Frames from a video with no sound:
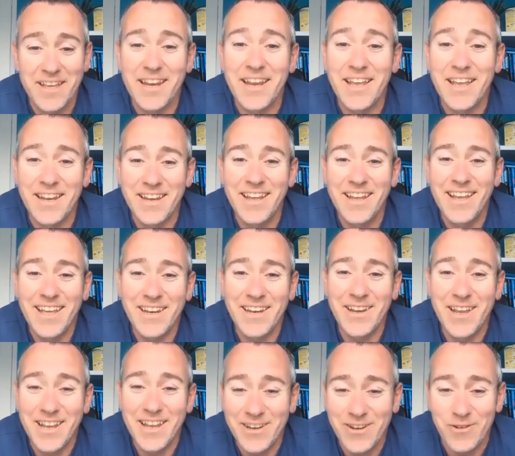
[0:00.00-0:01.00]
in in, a,
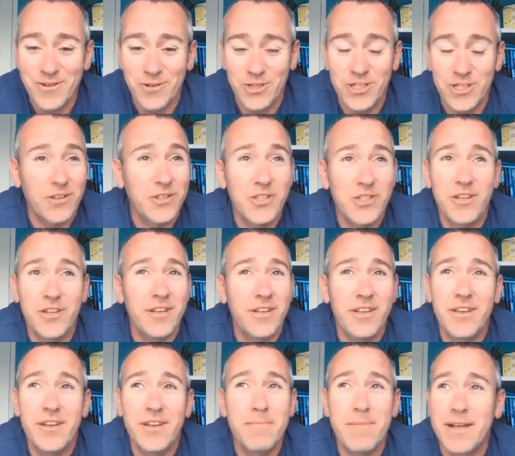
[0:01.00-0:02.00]
in a nutshell? Because you're gonna you're
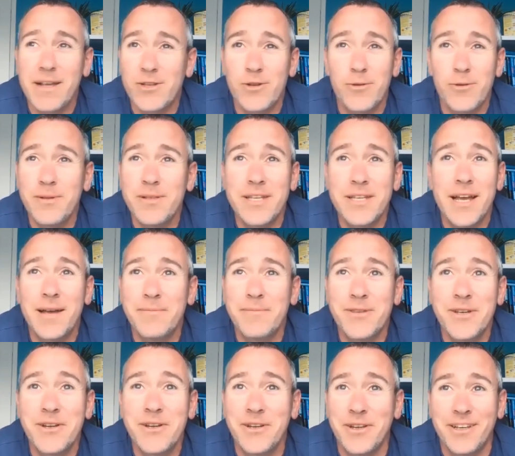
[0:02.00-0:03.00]
gonna mess up at times,
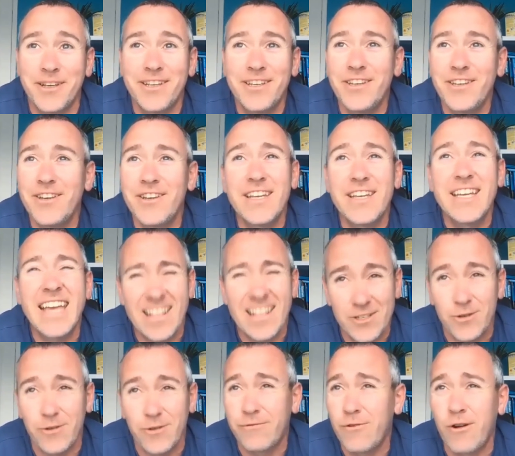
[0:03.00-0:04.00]
aren't you? You're gonna get
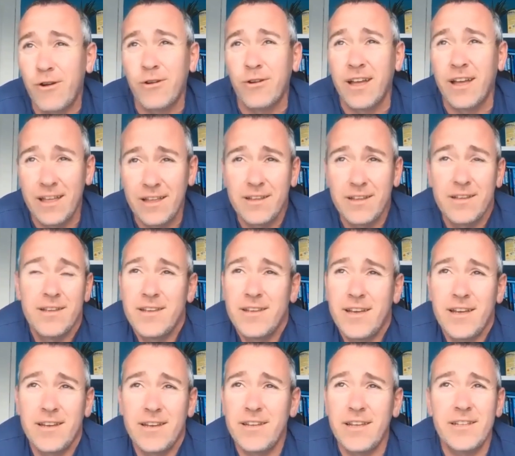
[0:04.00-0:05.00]
stuff wrong
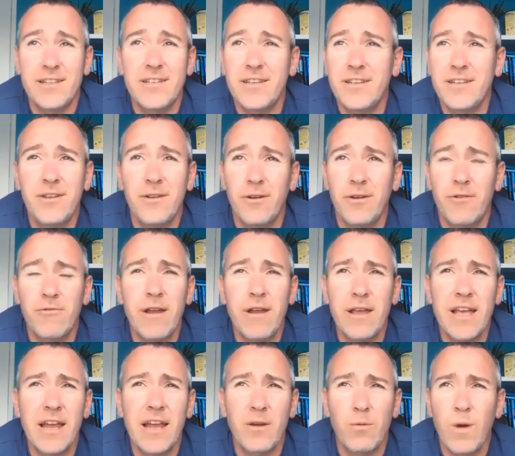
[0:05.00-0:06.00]
and it's you know, a great
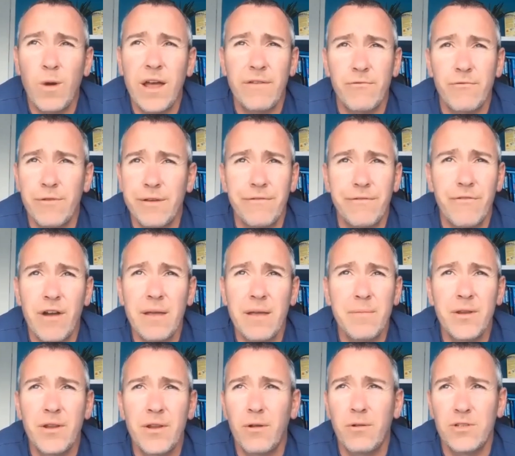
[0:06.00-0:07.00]
kind of way of
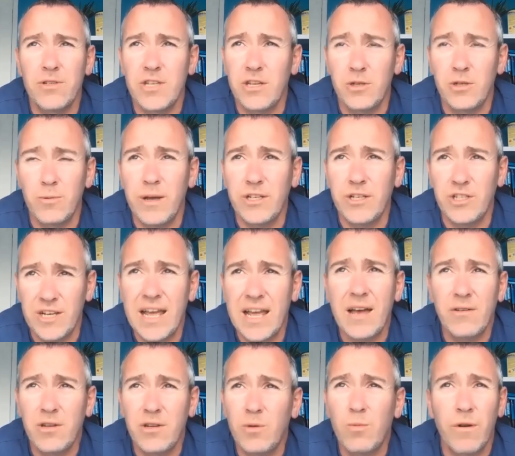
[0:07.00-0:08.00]
reframing the whole situation. How
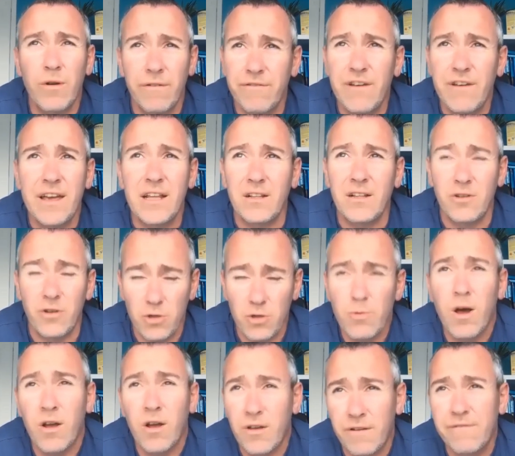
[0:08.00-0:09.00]
do you want to fail? Because you
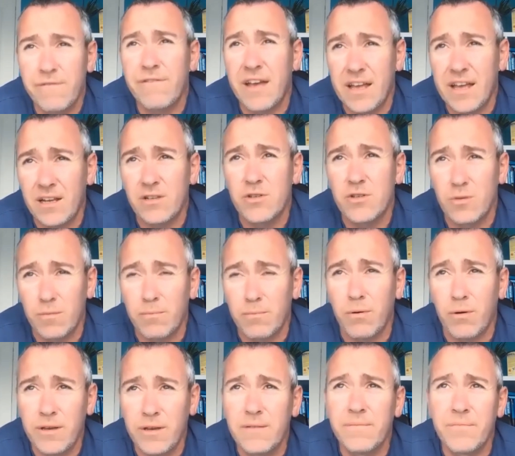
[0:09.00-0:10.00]
are going to fail at some
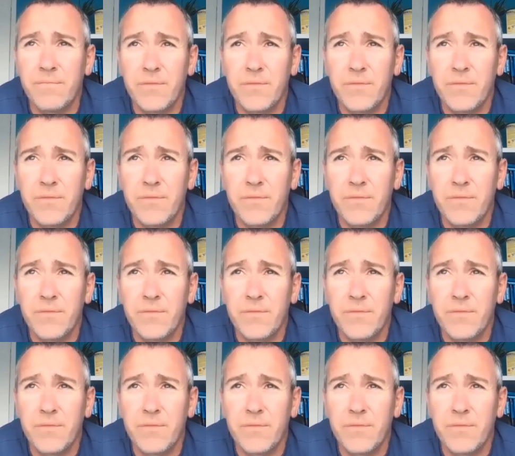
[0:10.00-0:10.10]
point.